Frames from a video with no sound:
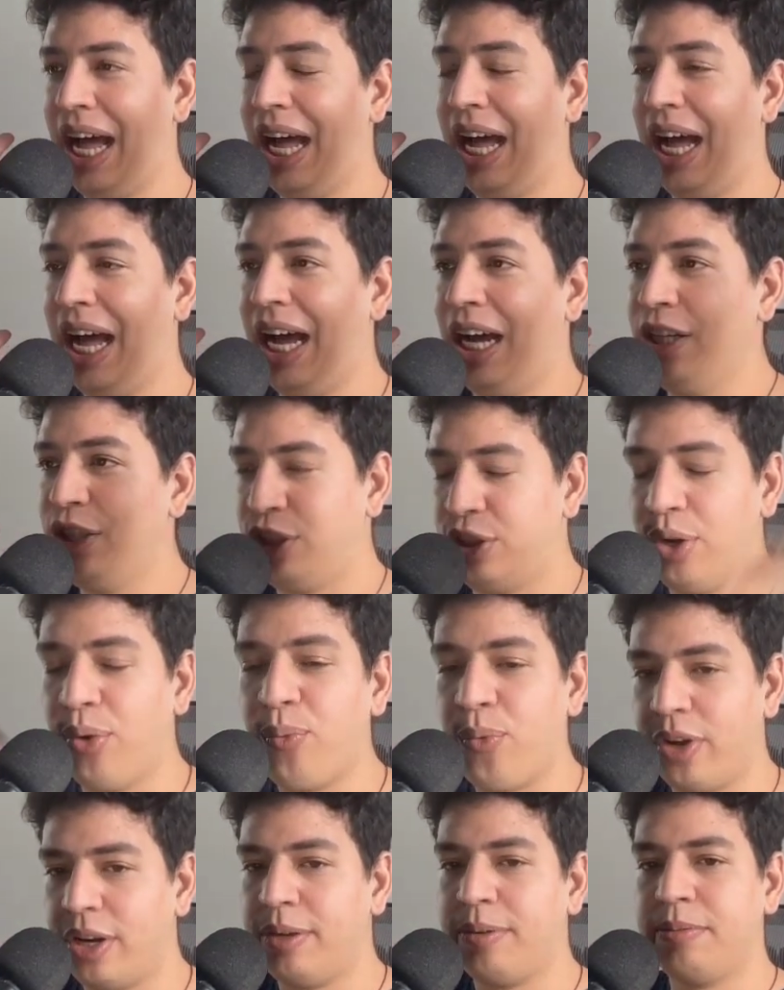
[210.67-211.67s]
I don't
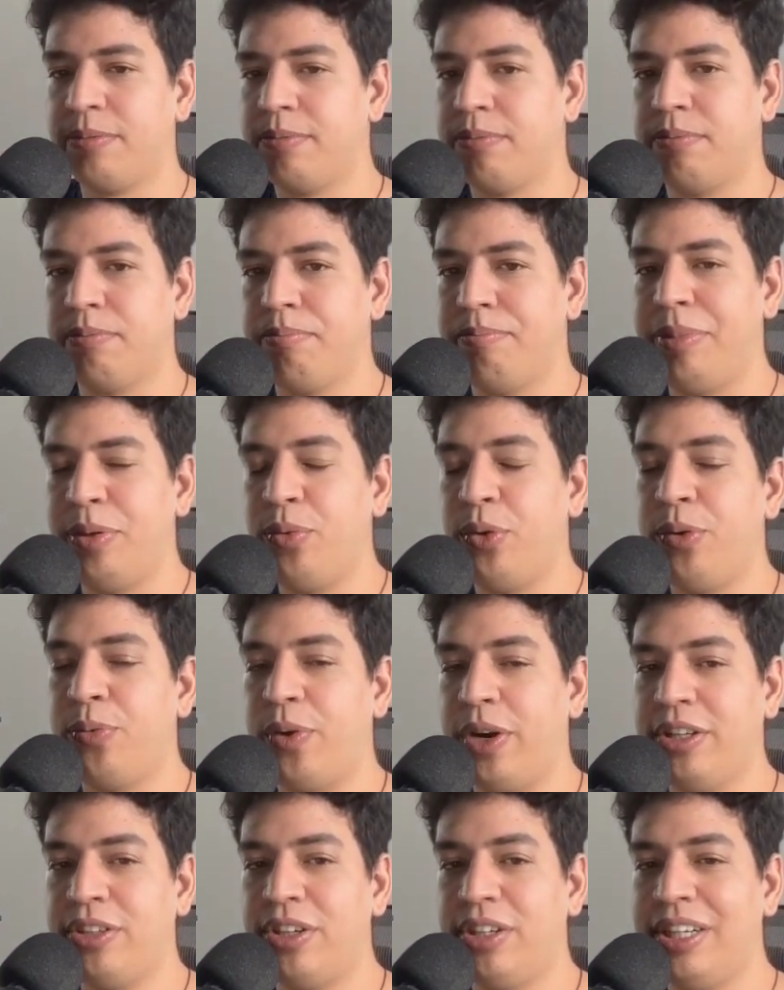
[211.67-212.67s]
want to be
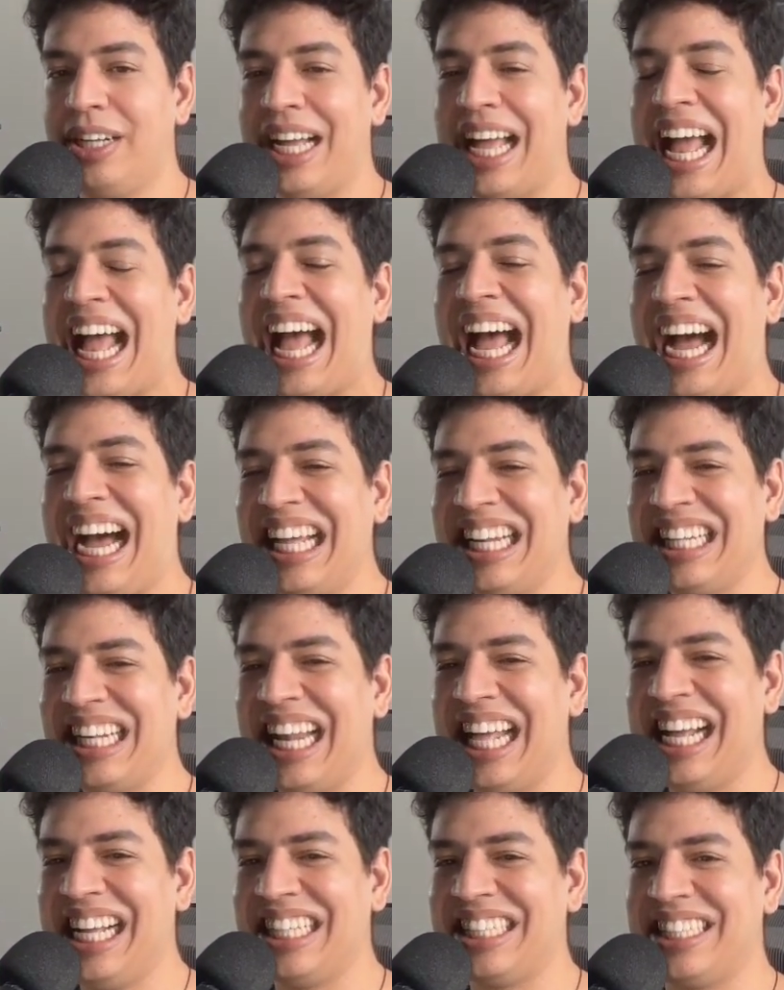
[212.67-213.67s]
re-rendered
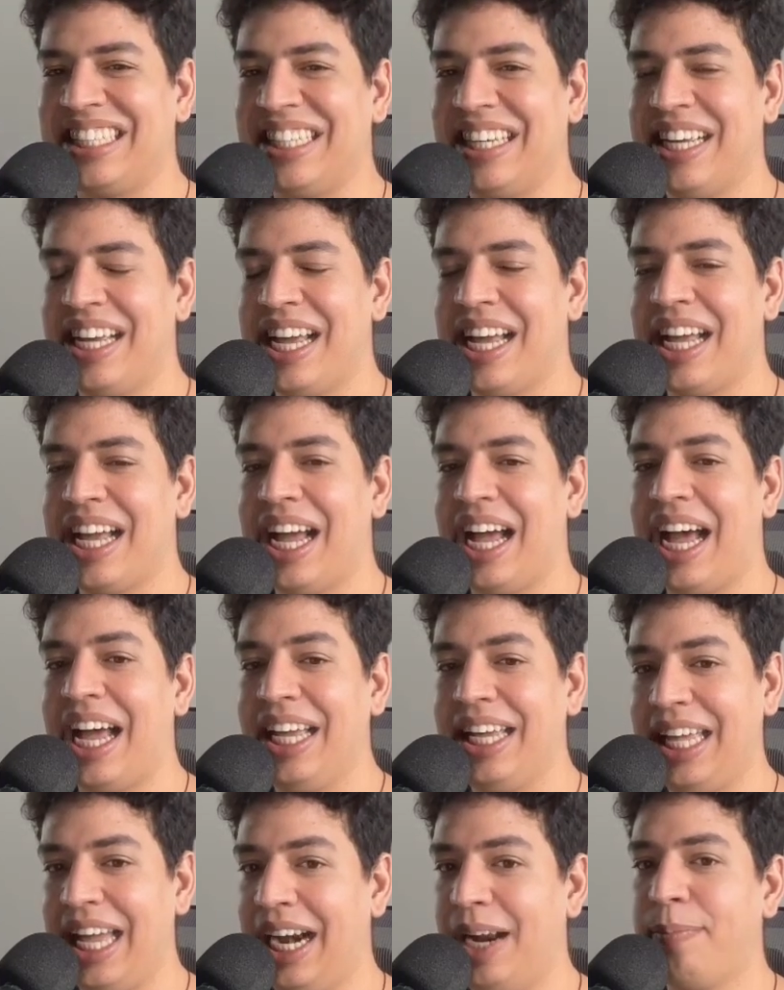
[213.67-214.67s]
unless I
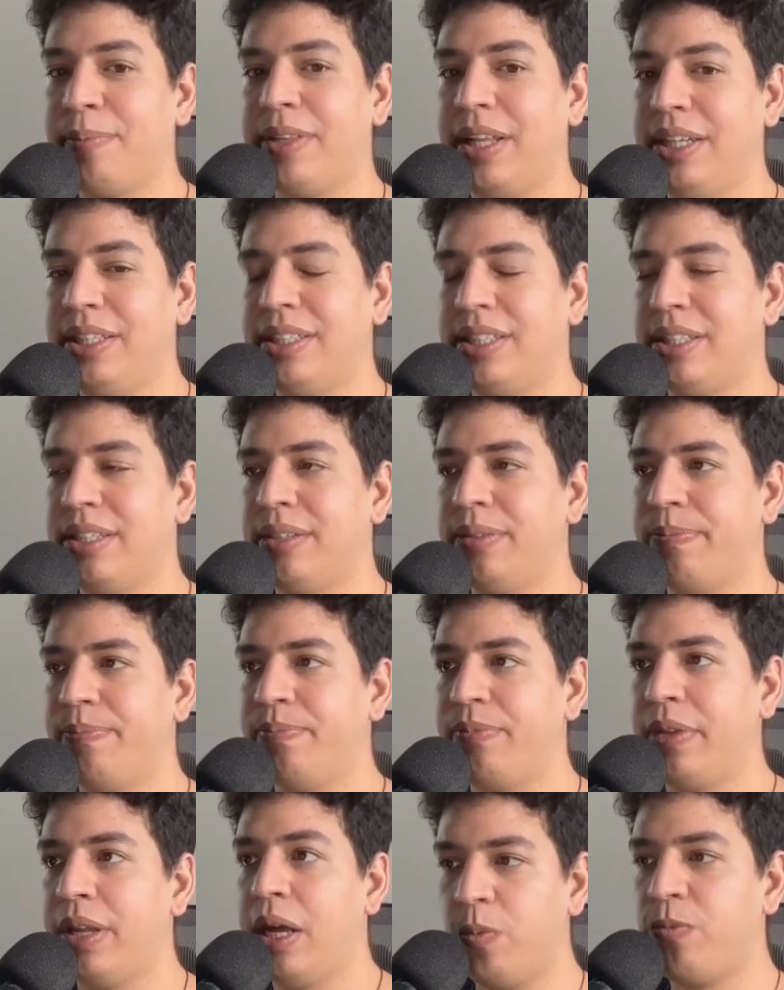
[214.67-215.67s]
get updates.
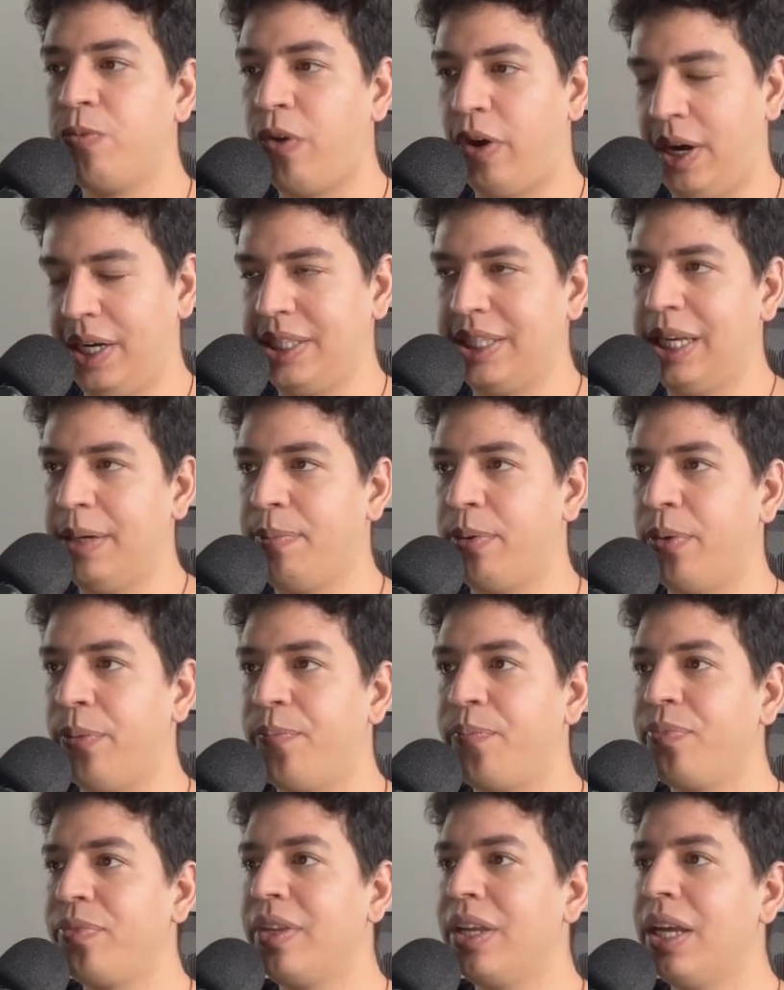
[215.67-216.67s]
For example,
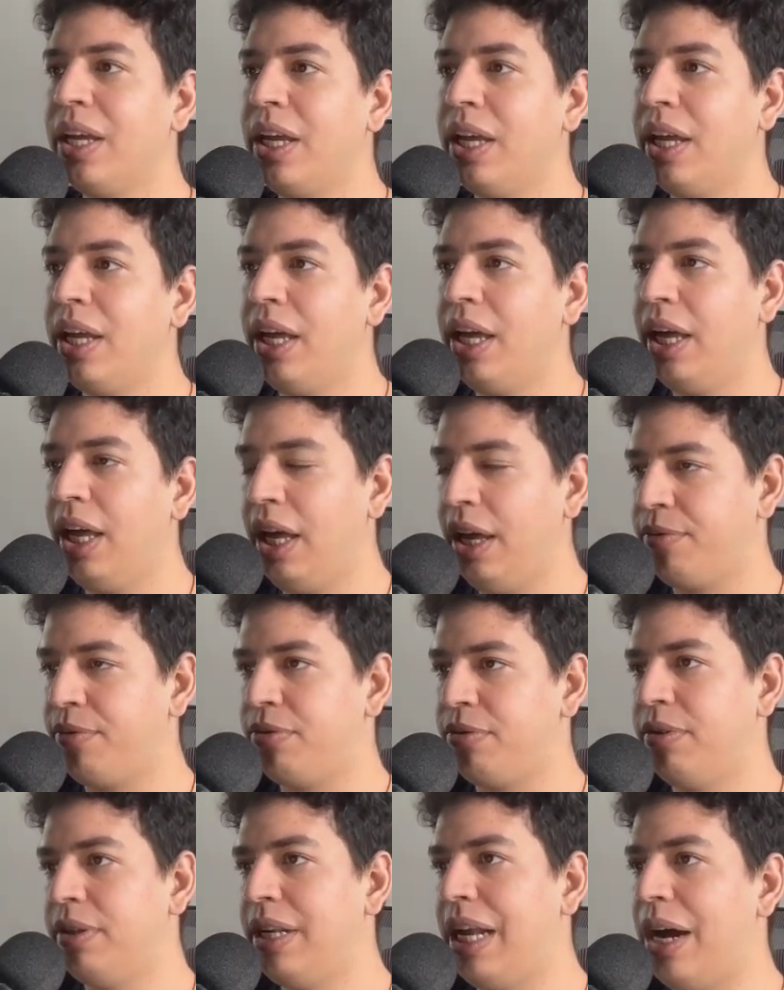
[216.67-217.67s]
if
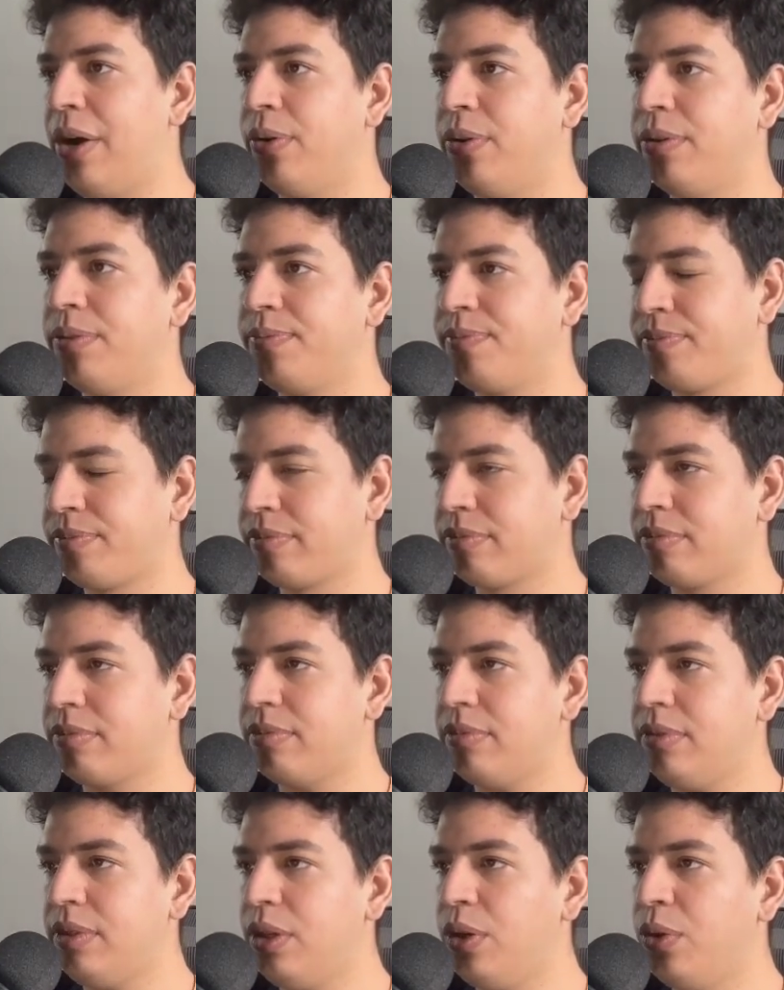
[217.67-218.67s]
now
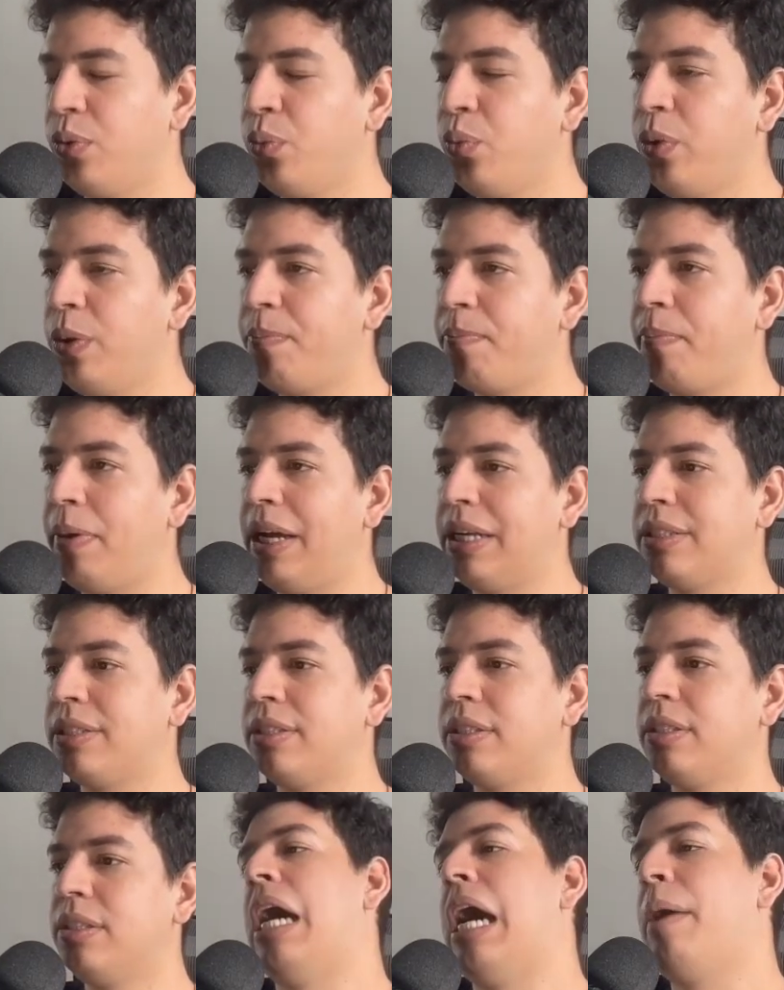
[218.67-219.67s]
we
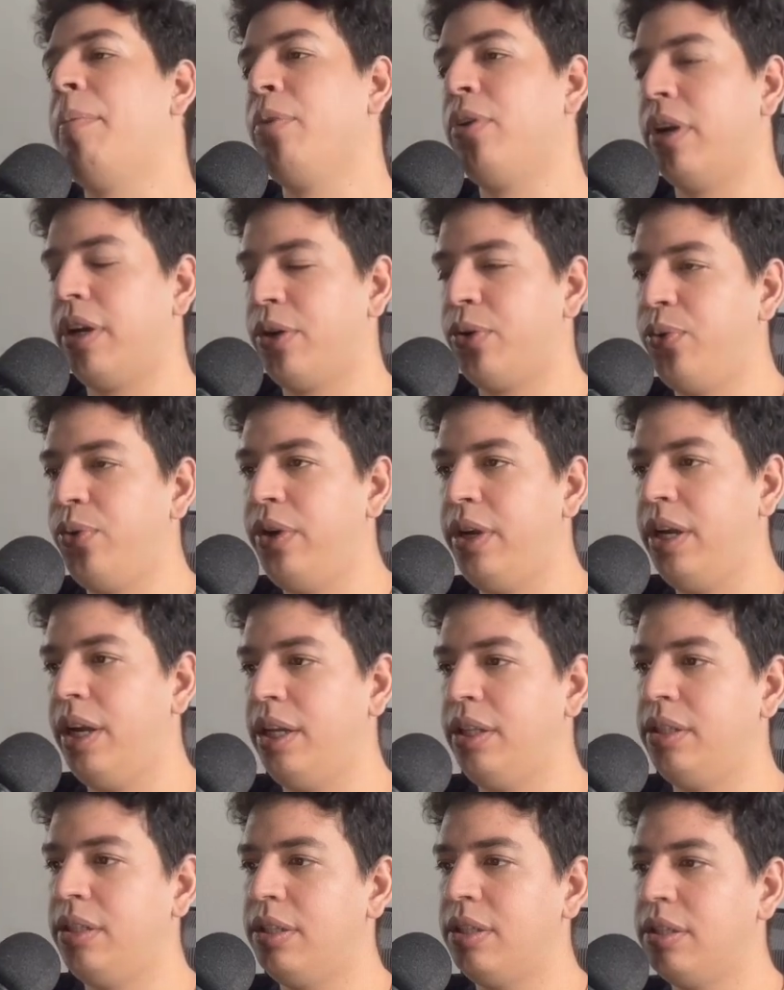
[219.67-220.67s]
pass, I'm gonna
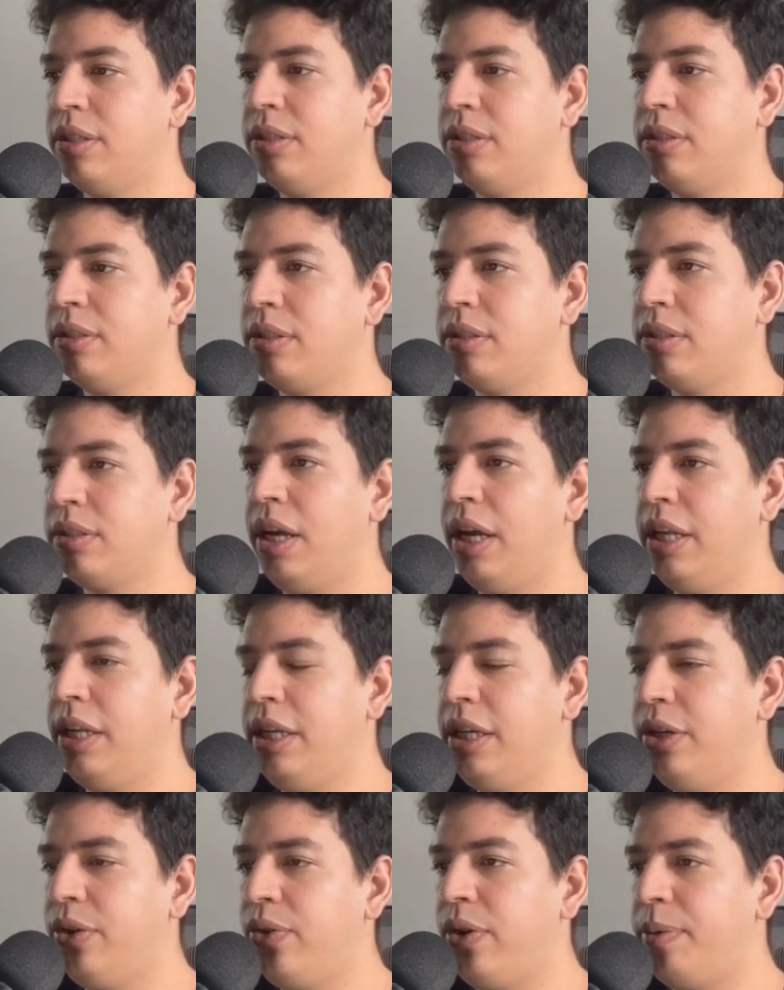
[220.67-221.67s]
create an
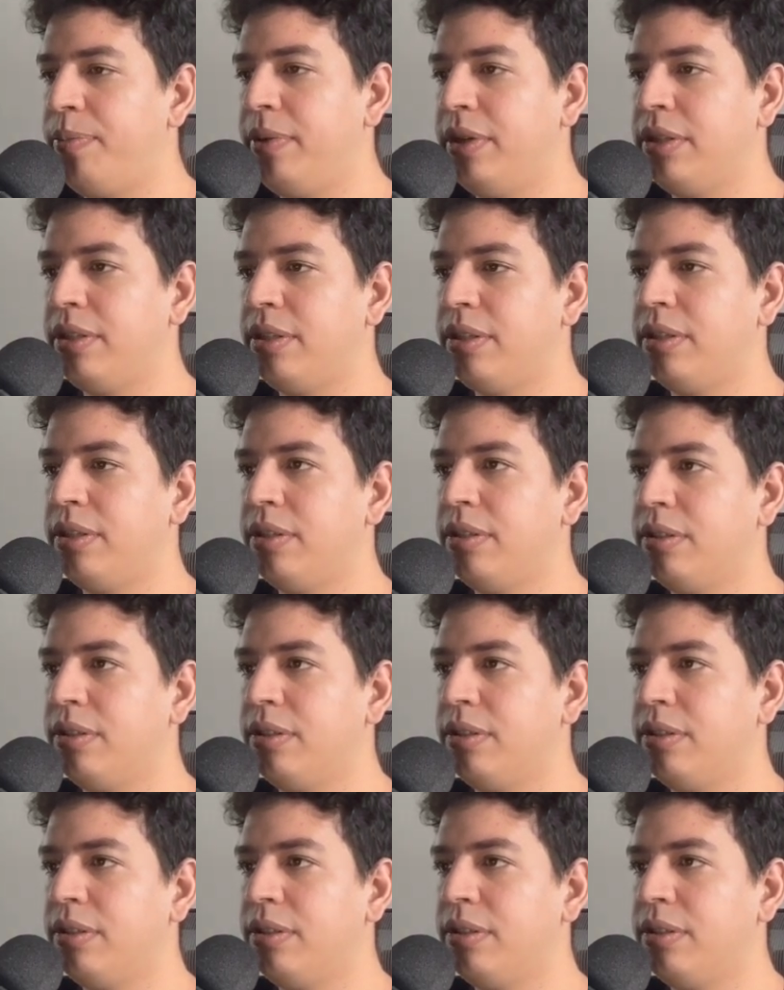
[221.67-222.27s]
increment.